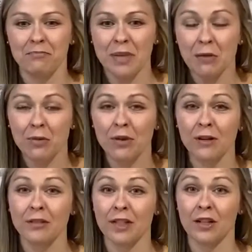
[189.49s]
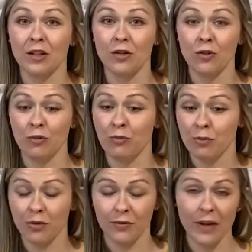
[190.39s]
people out there who
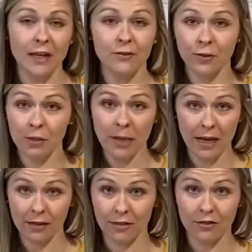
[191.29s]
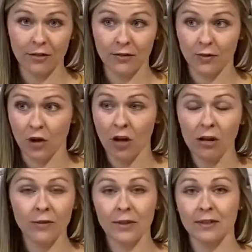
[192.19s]
provide free patterns for all
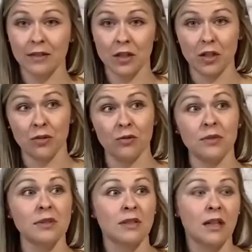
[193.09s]
of us to use.